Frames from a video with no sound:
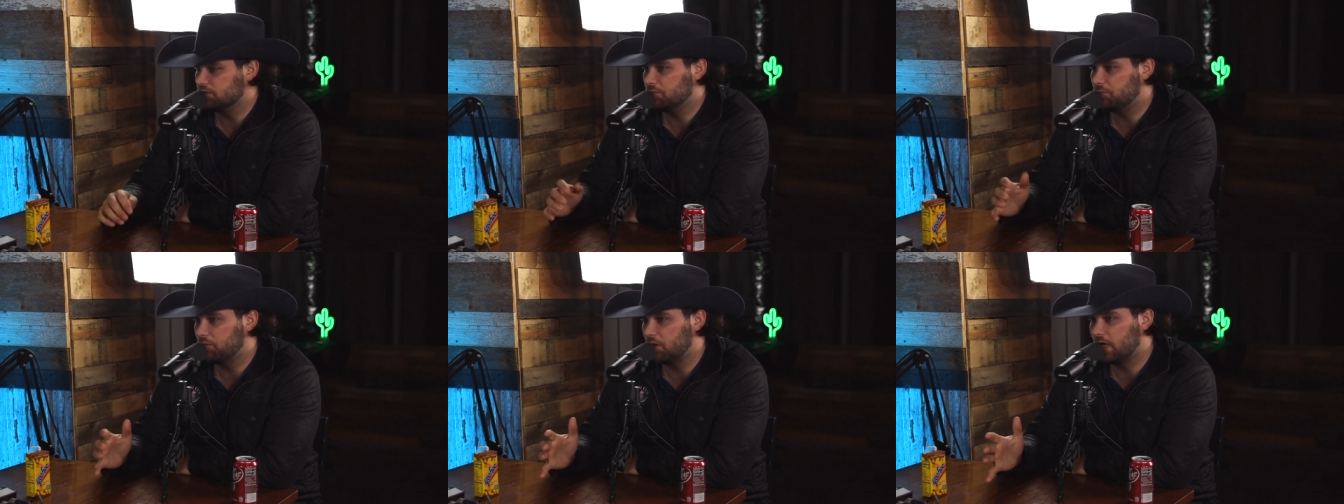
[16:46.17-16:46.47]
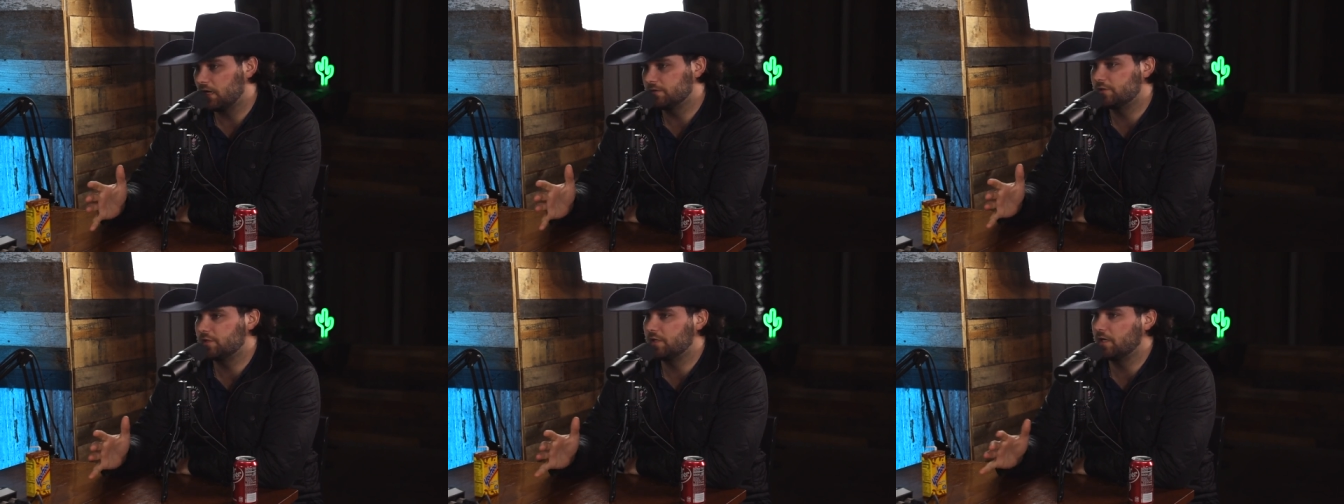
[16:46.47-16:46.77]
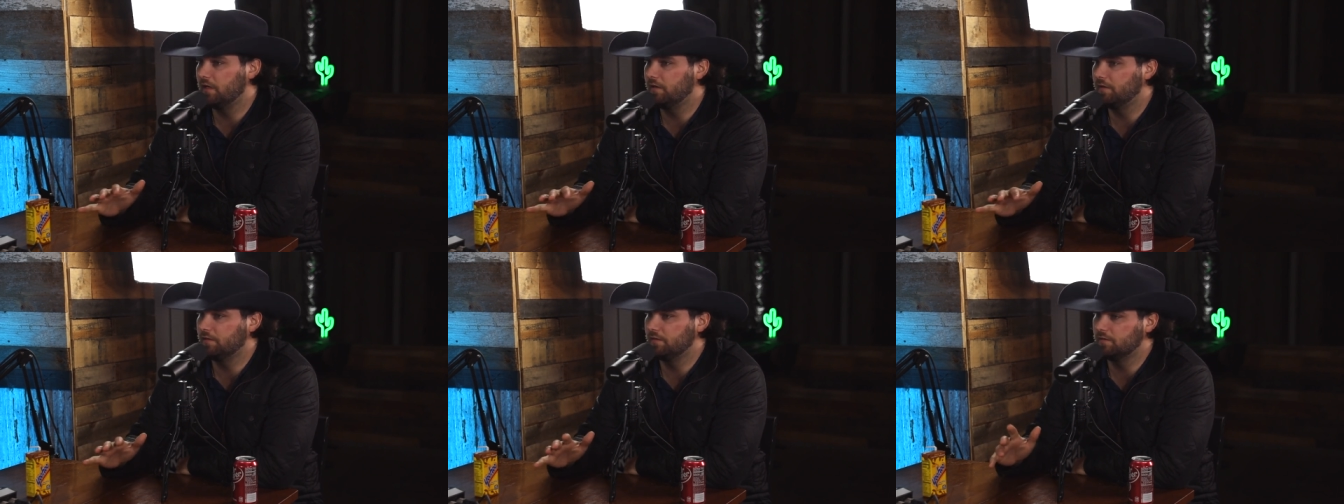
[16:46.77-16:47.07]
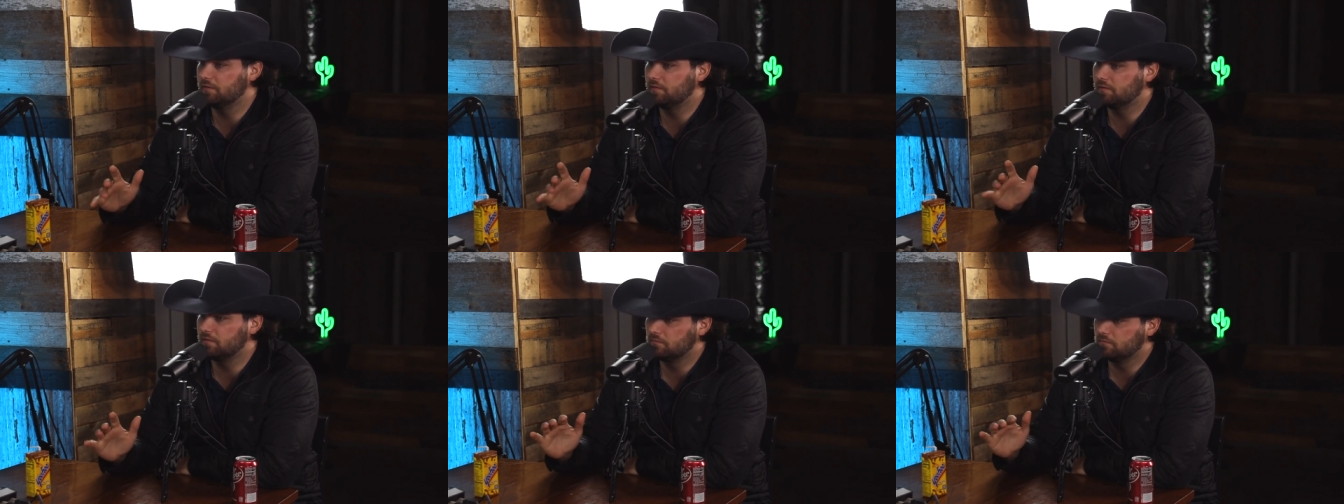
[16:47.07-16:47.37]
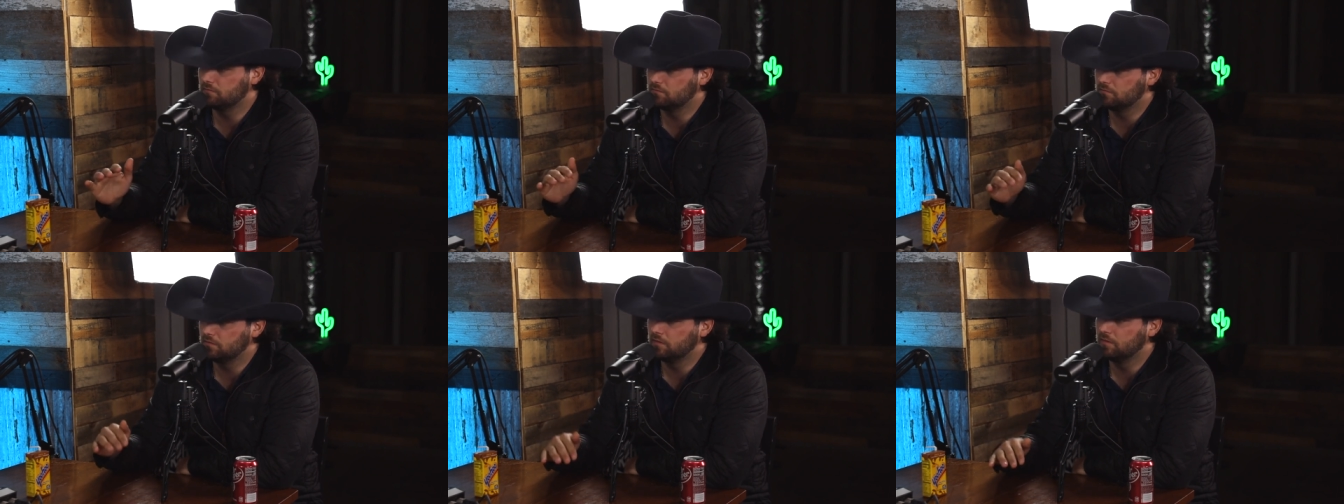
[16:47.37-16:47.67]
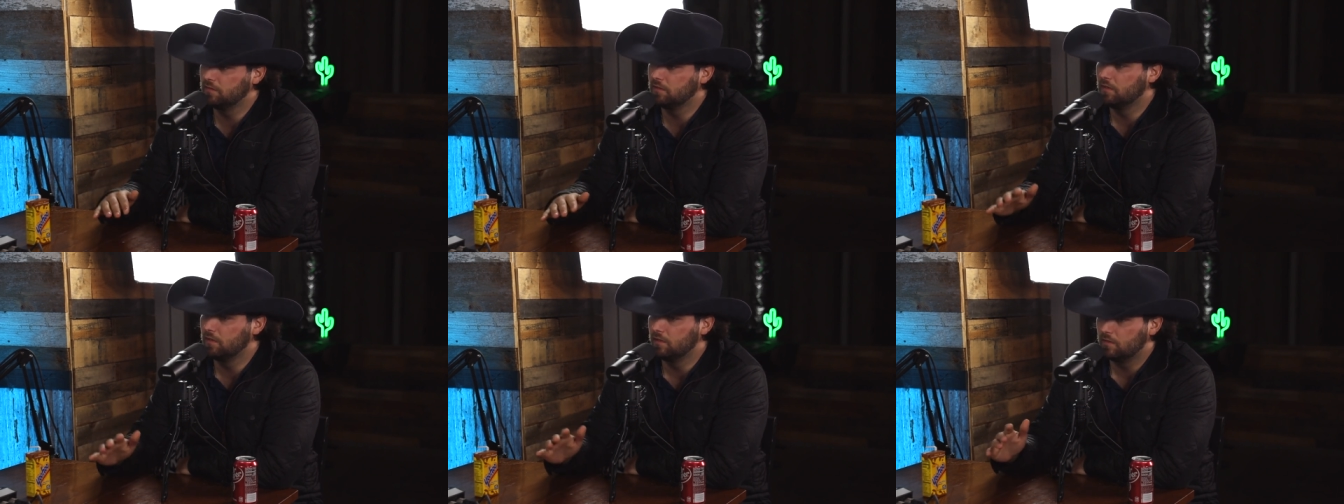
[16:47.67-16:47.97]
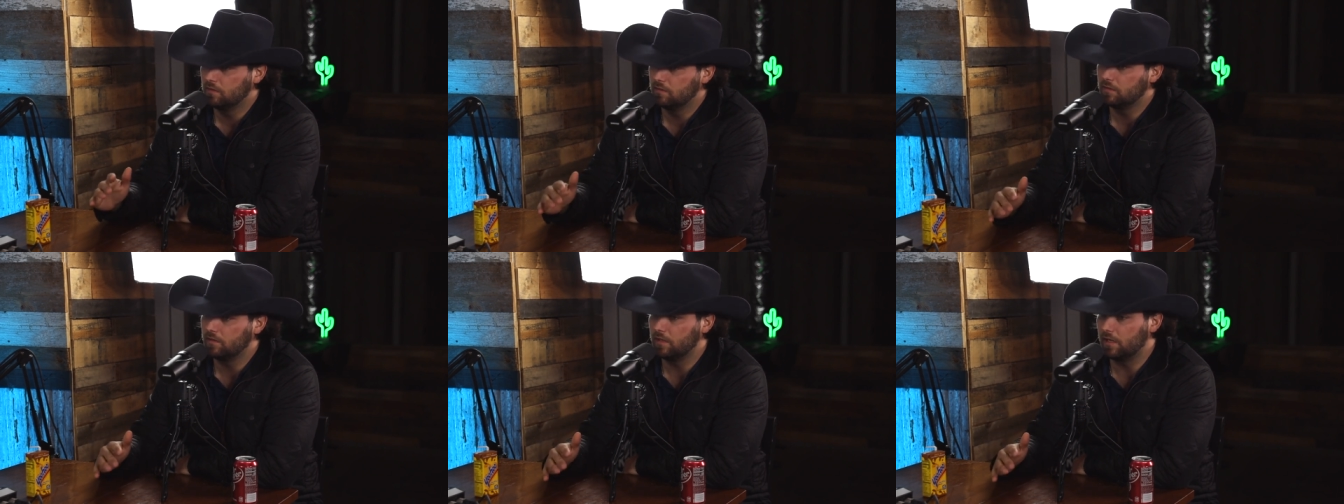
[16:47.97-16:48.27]
supply chain is
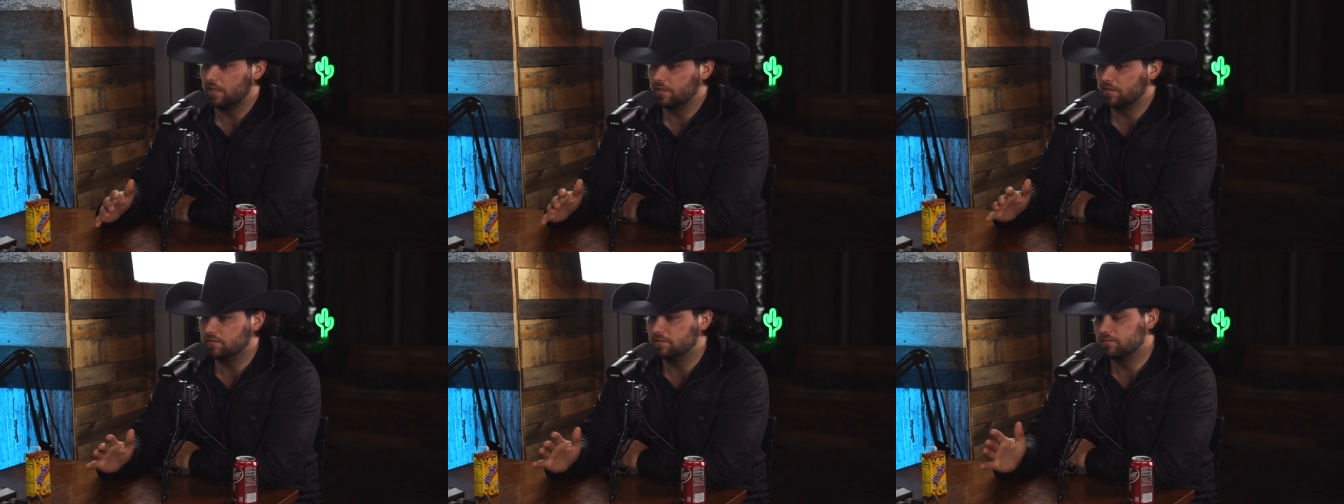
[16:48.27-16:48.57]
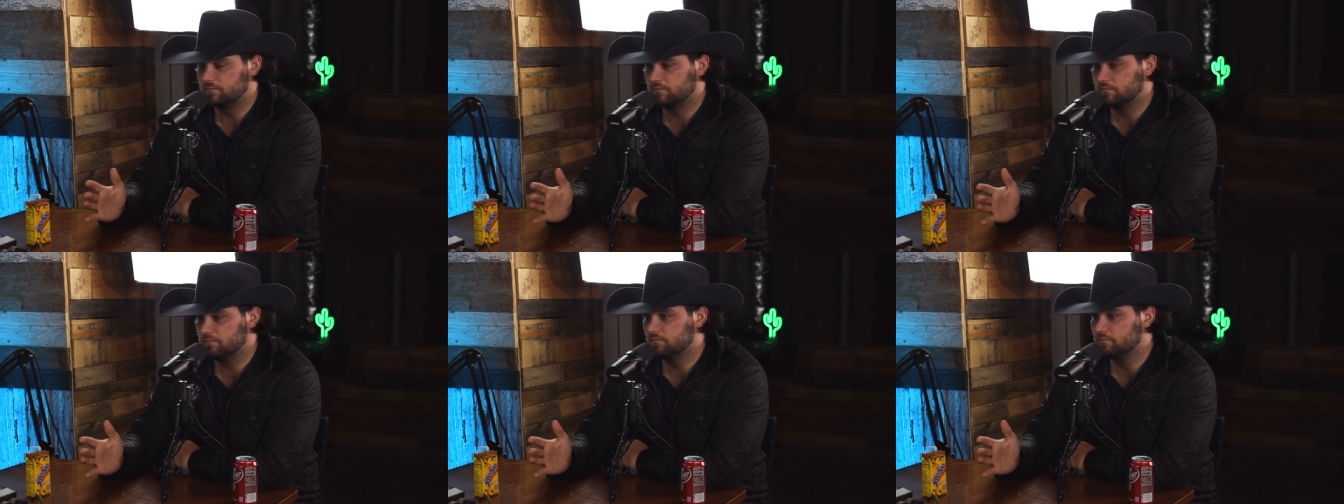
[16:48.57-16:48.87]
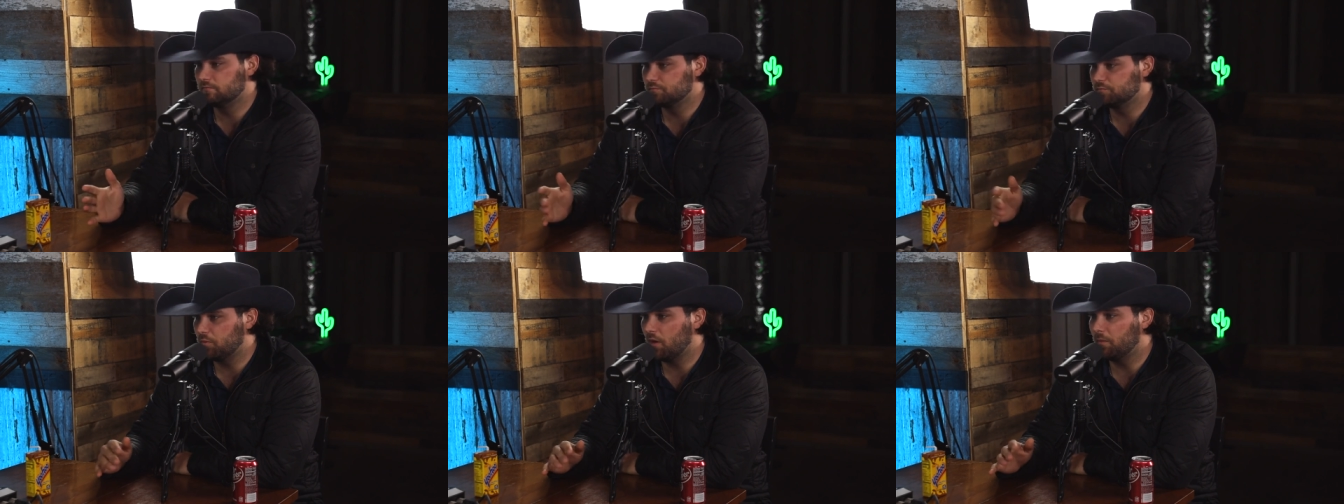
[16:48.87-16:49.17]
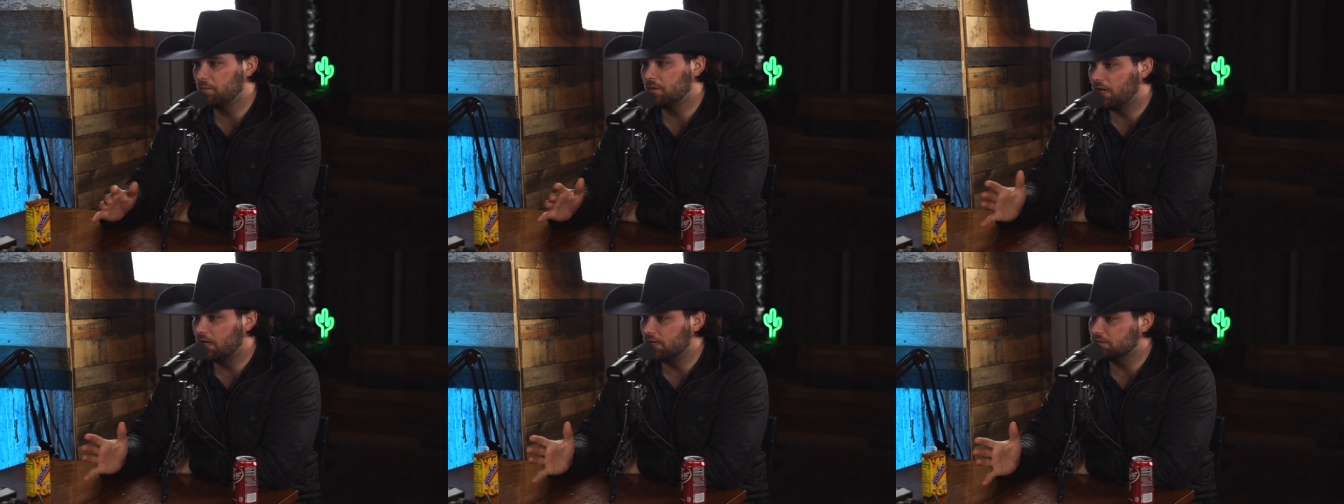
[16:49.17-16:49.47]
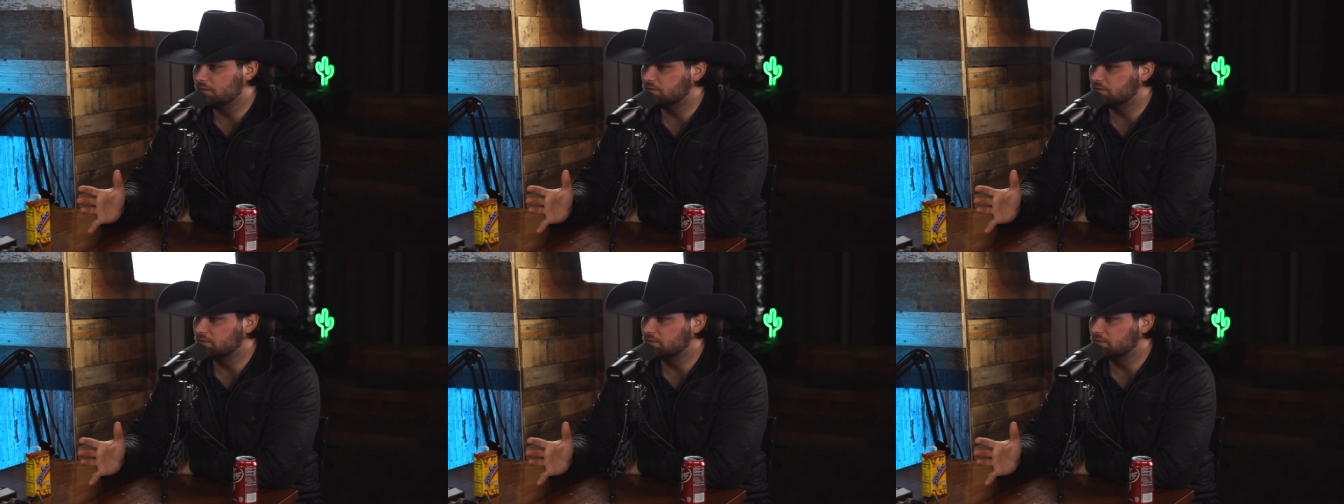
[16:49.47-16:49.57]
is probably not